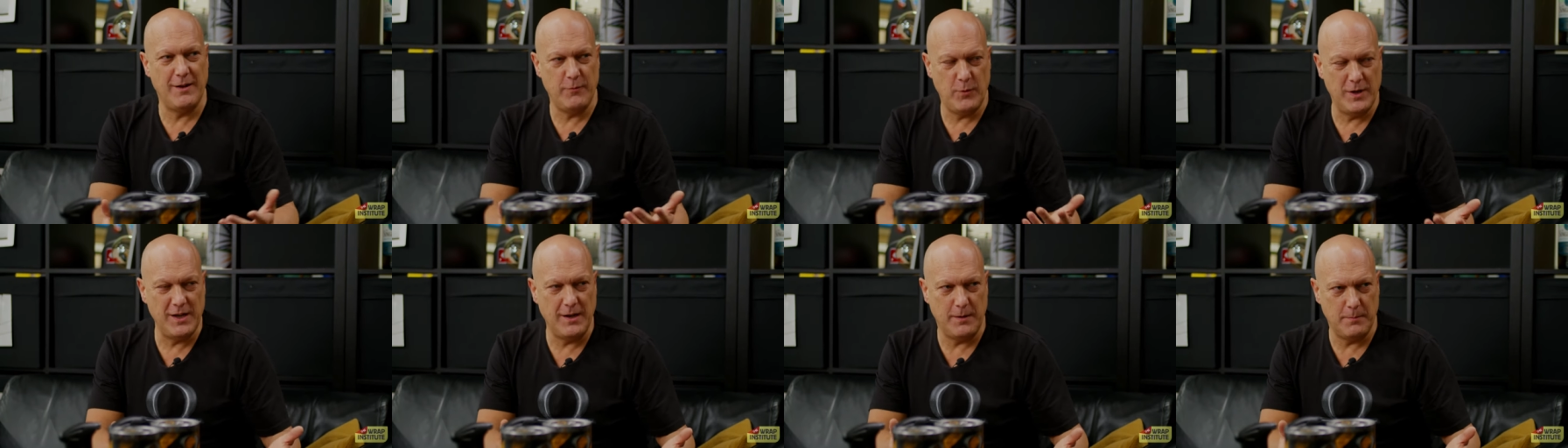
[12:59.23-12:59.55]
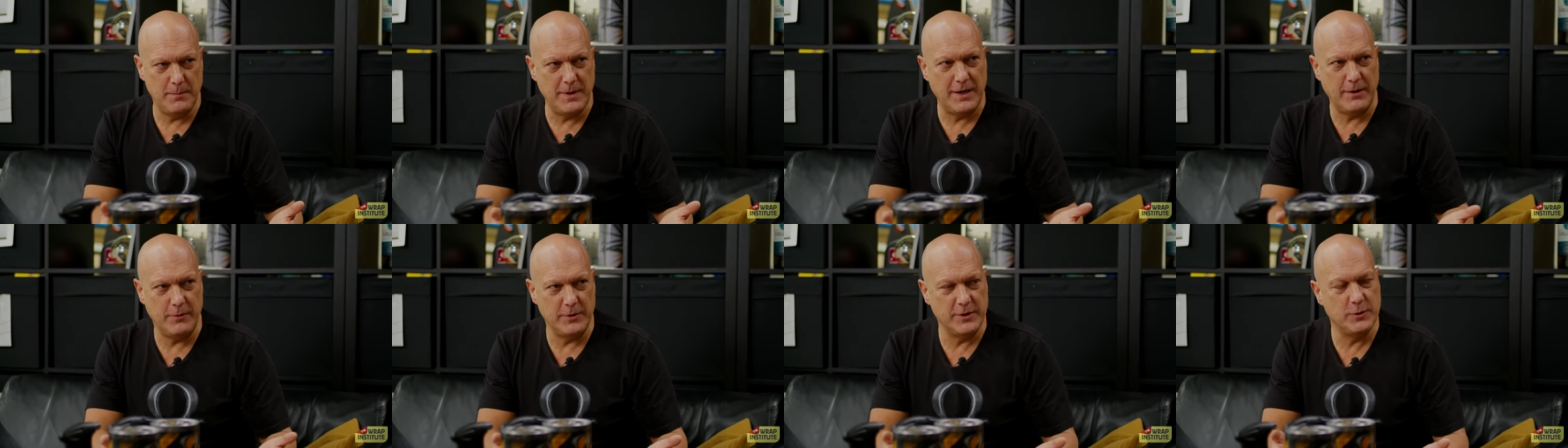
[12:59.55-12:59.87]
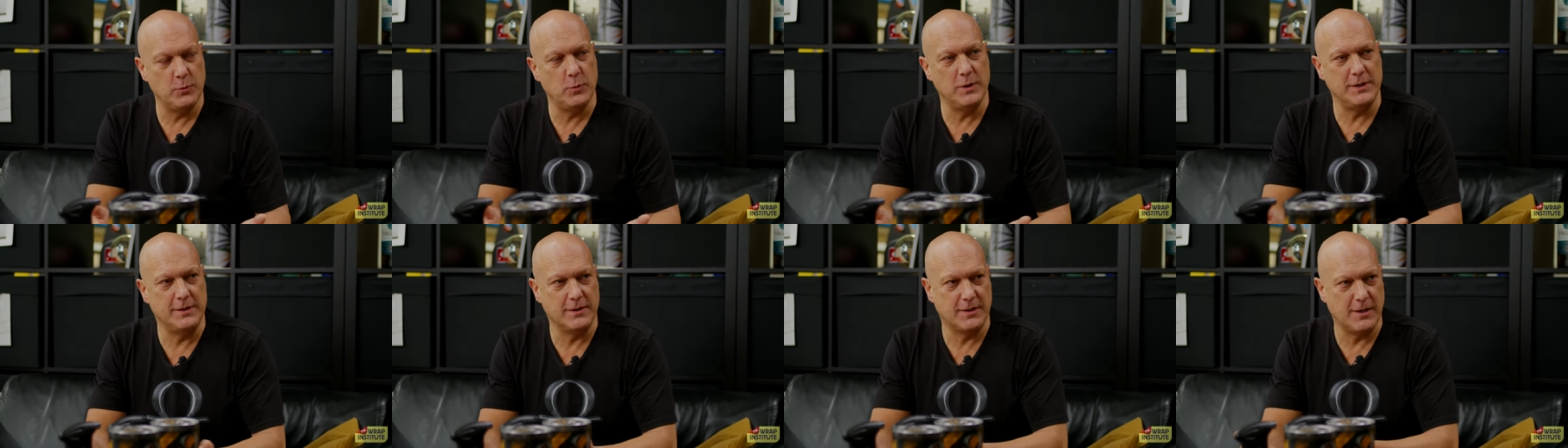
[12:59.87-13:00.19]
I when I
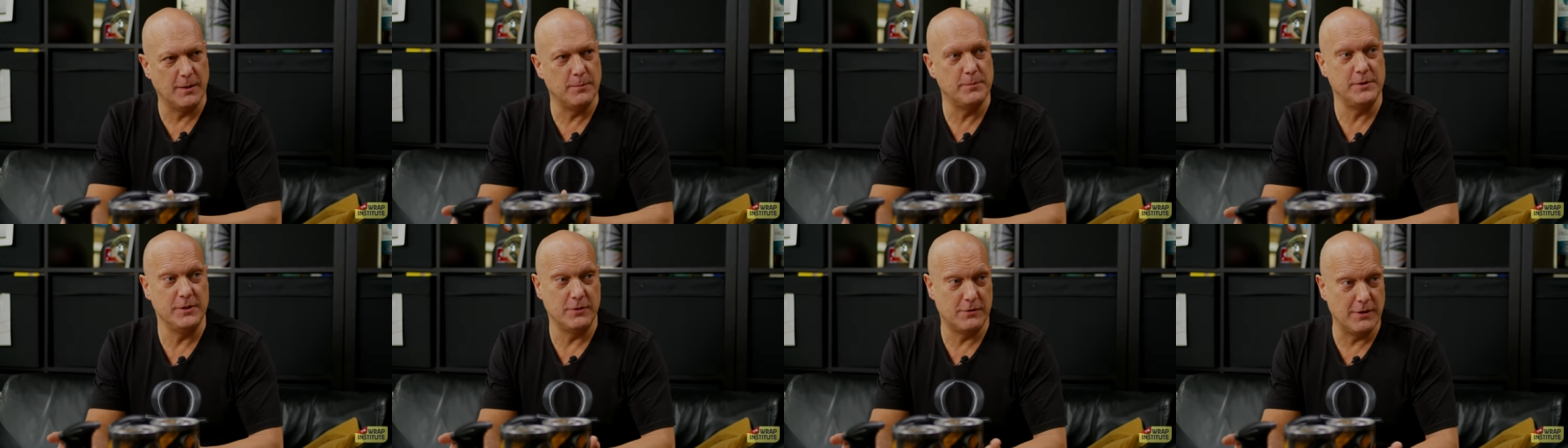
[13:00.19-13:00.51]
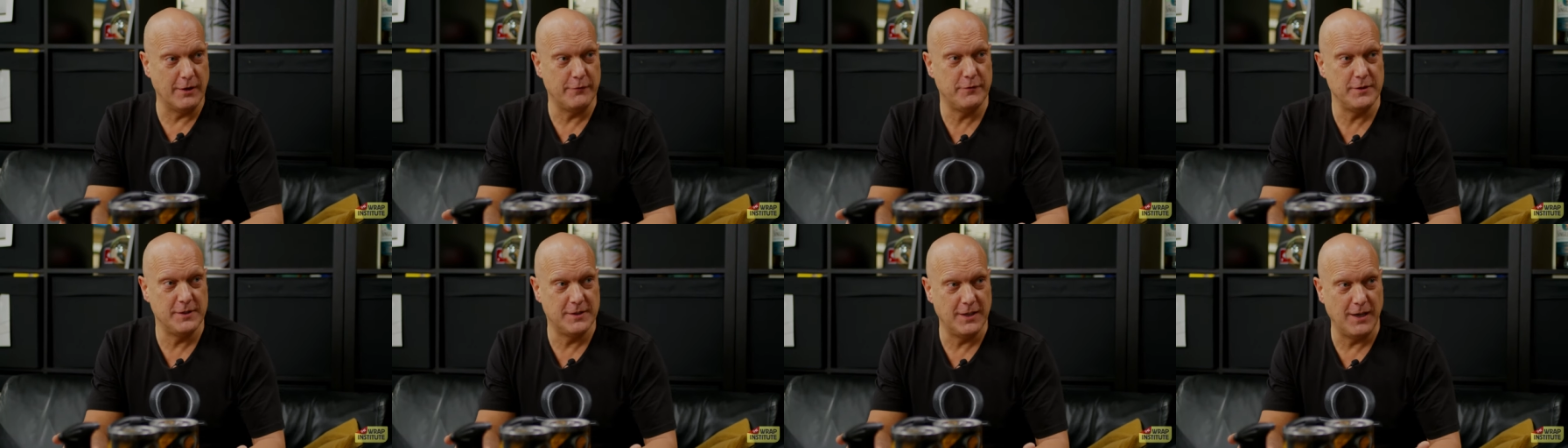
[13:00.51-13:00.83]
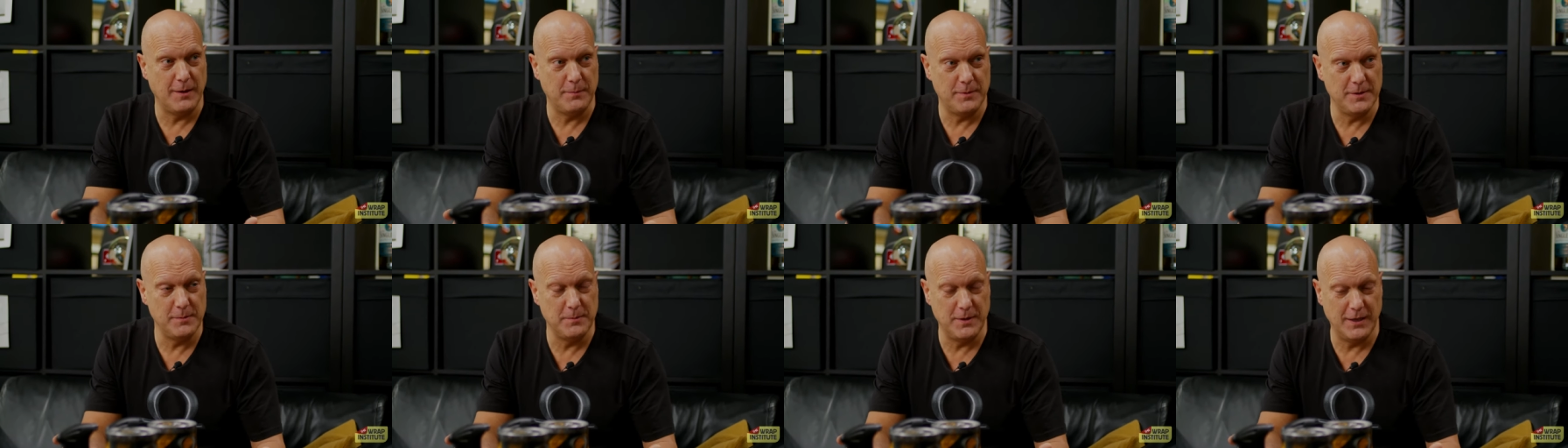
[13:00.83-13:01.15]
married with the company
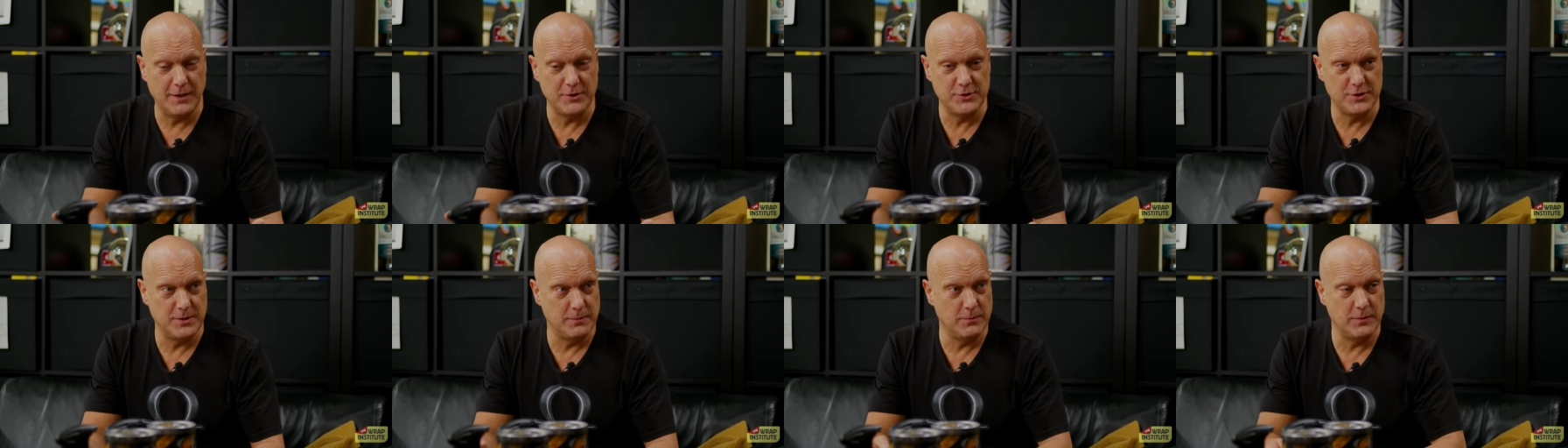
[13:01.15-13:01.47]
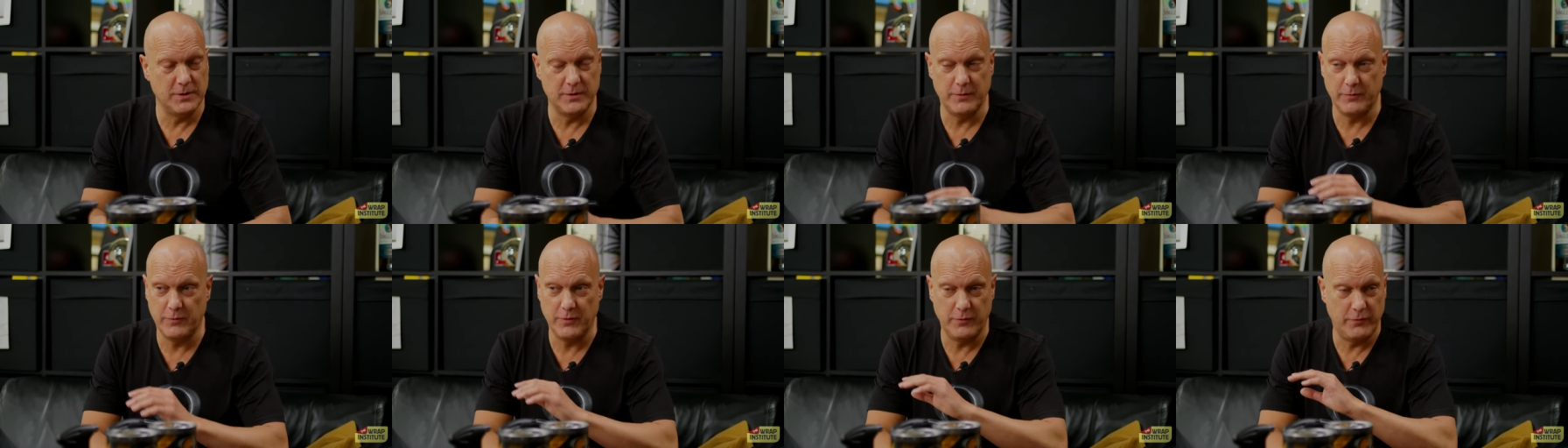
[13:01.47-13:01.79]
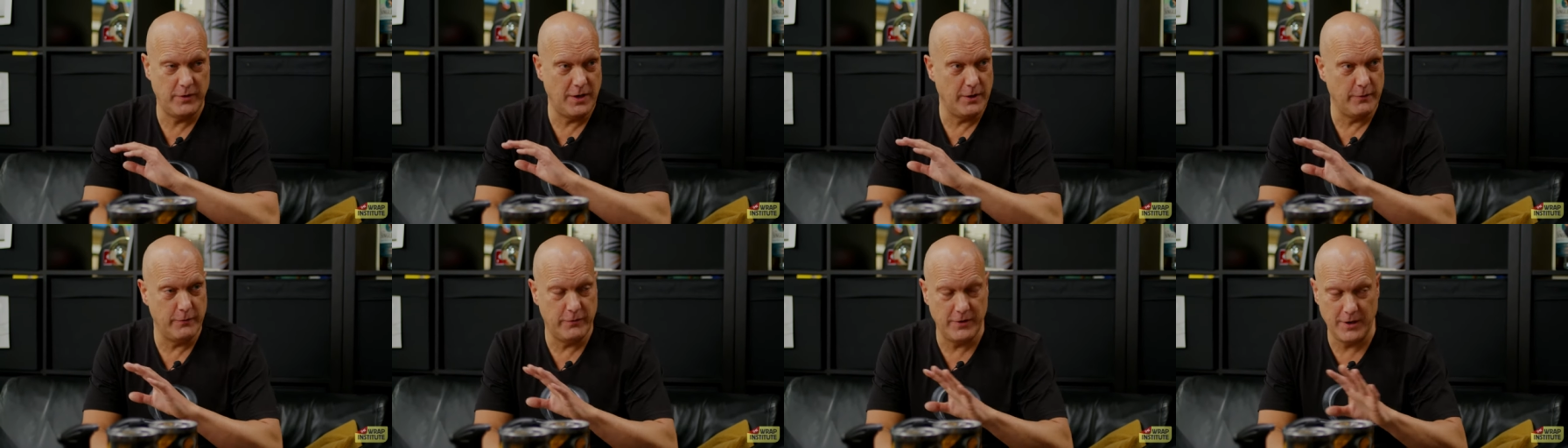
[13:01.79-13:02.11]
Grafityp in Belgium, with
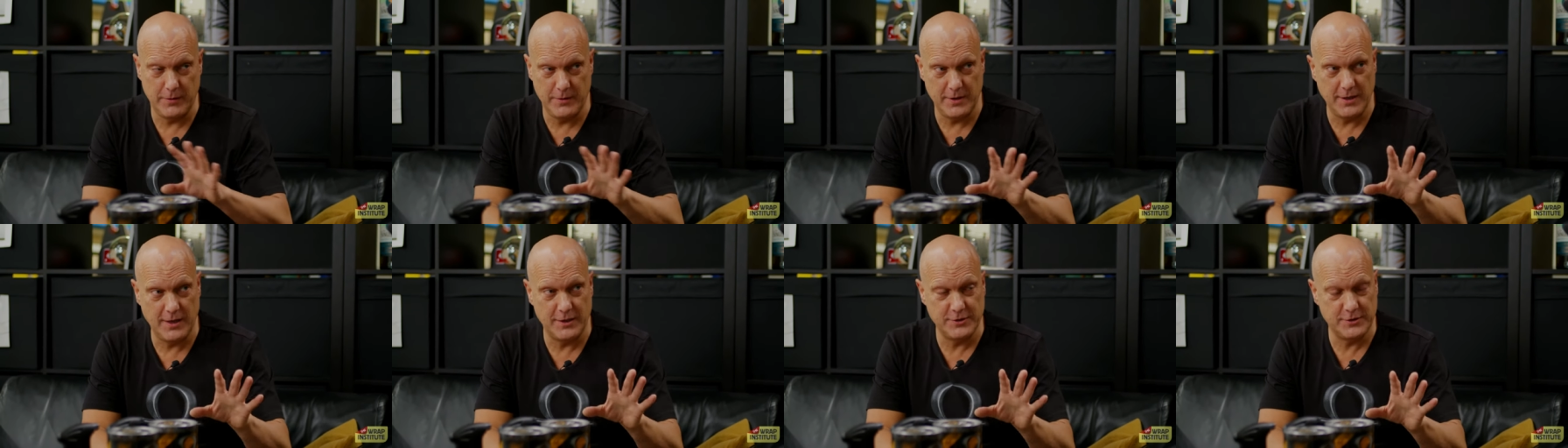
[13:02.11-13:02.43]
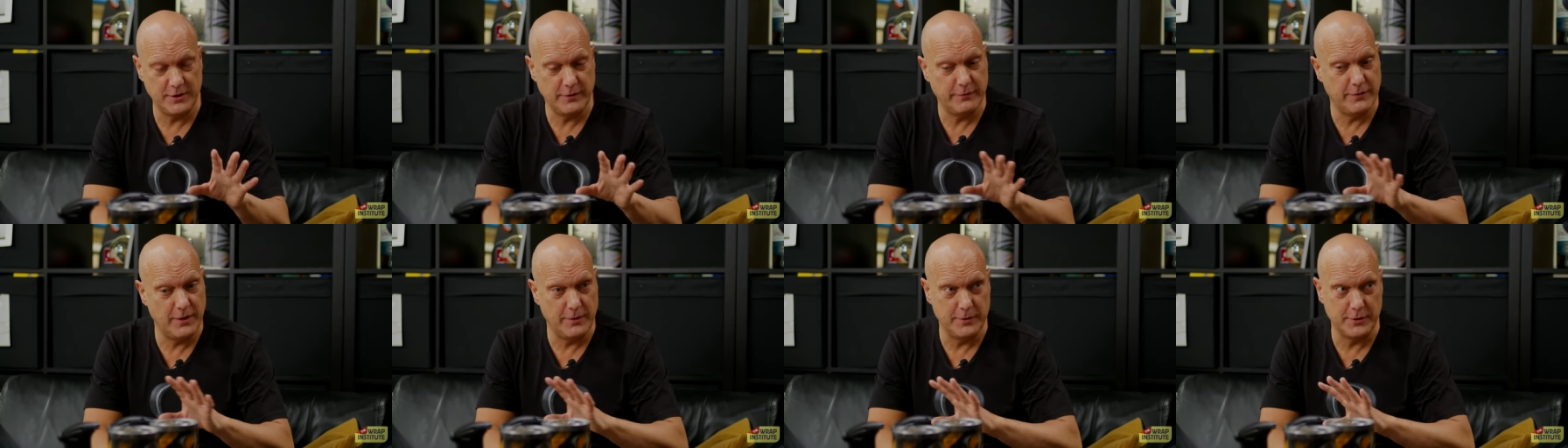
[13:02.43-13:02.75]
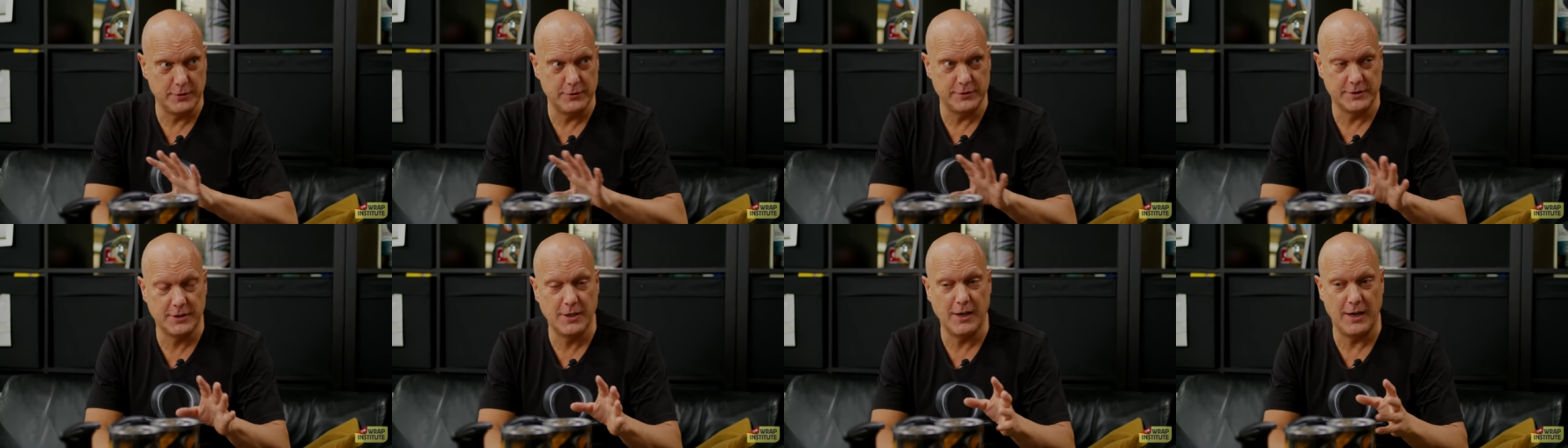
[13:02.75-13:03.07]
very very nice,
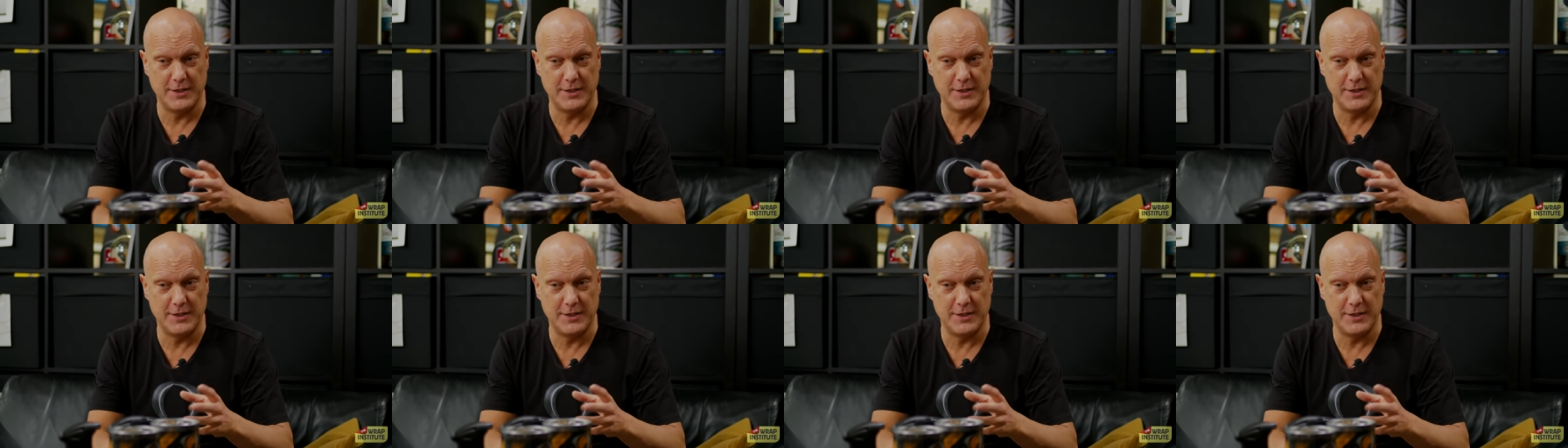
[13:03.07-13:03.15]
very good